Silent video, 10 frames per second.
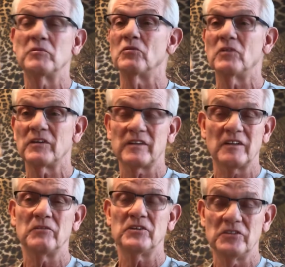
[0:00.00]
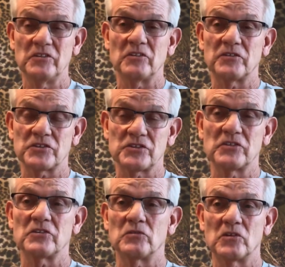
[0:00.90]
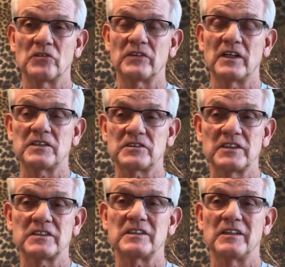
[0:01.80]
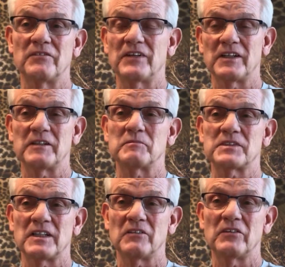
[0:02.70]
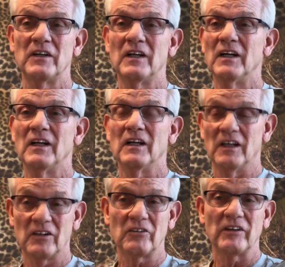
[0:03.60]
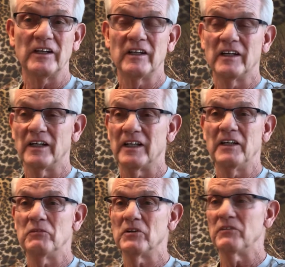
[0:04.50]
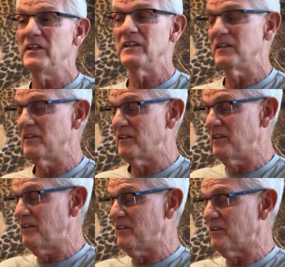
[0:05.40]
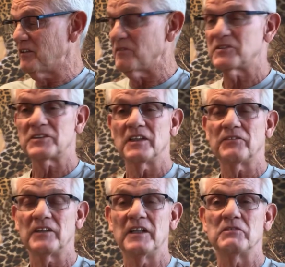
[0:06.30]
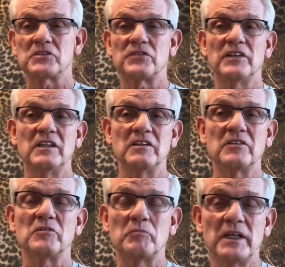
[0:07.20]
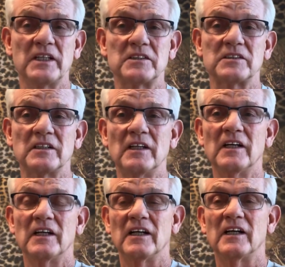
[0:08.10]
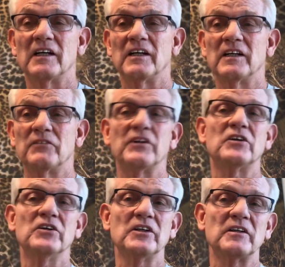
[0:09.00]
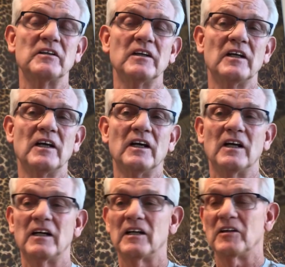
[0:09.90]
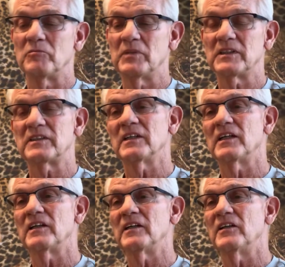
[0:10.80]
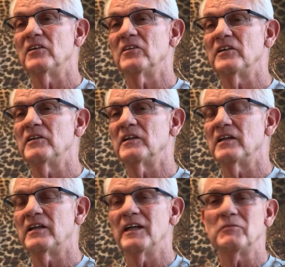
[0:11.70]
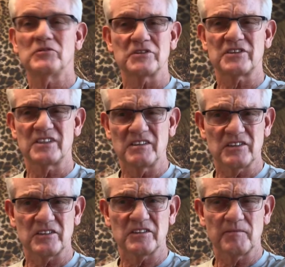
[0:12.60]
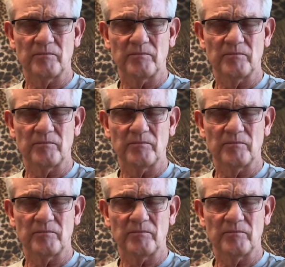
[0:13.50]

But one thing we do know for sure, the Word of God says that he found himself hungry, and he would have eaten the stuff that he was feeding to the pigs if he could. You know, he came to his senses.